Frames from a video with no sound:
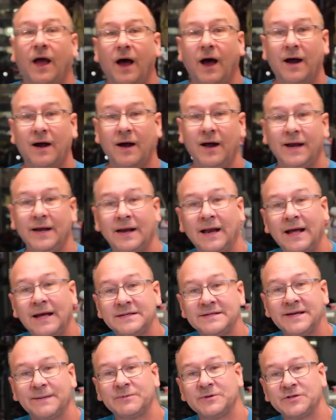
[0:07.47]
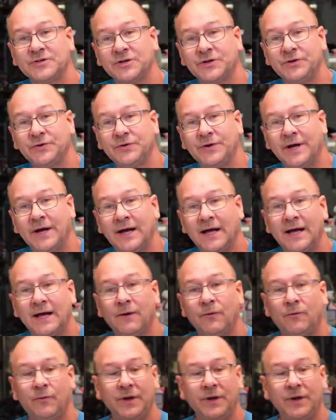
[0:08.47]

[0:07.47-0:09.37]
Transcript: All right, last episode uh,